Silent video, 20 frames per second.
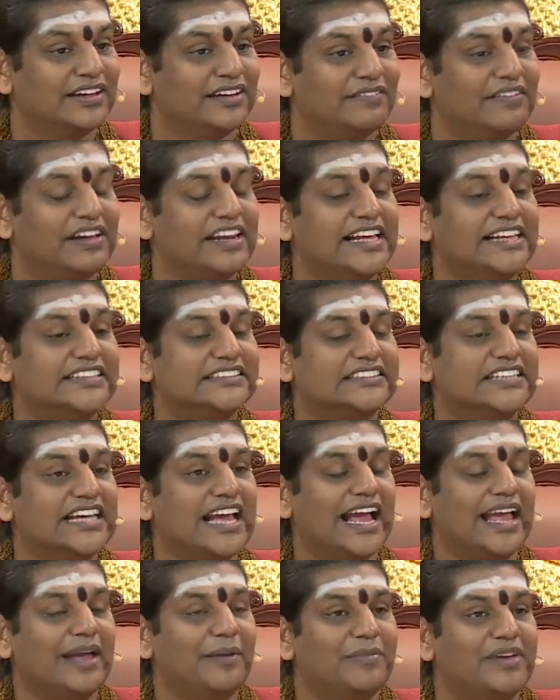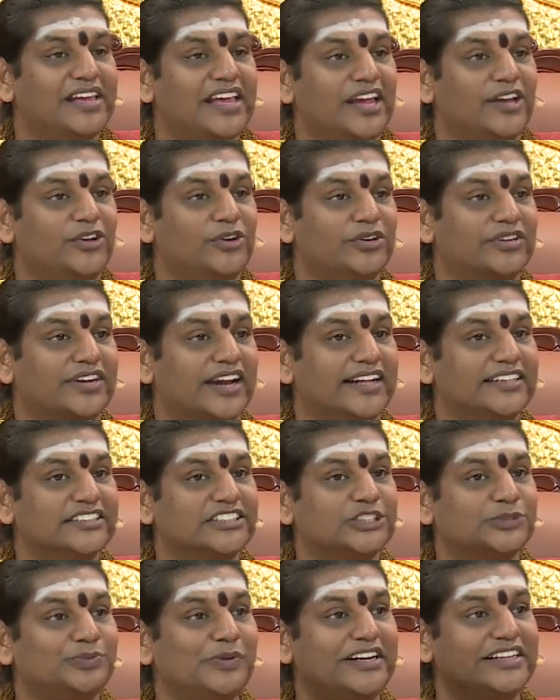When I say I am here to
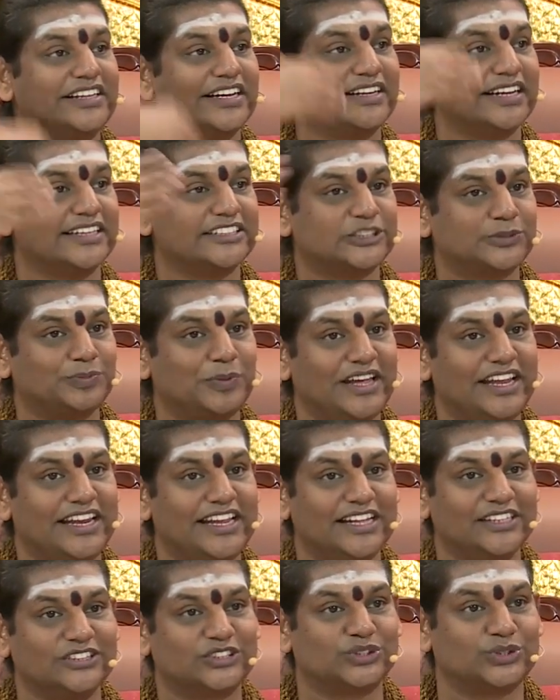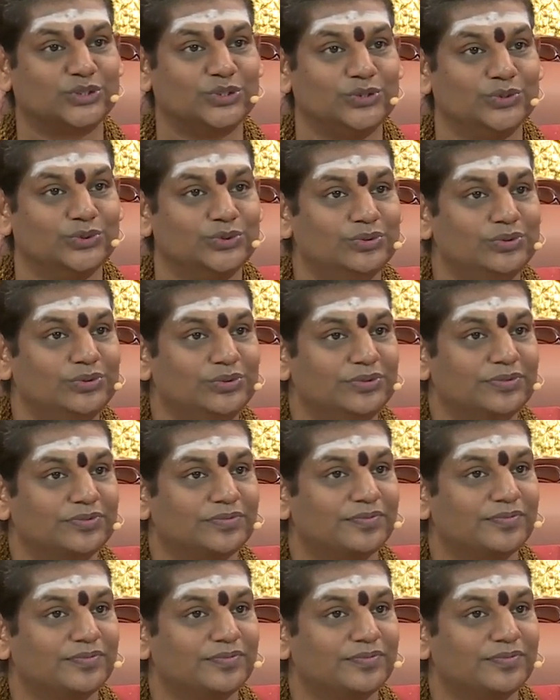transmit that experience to you,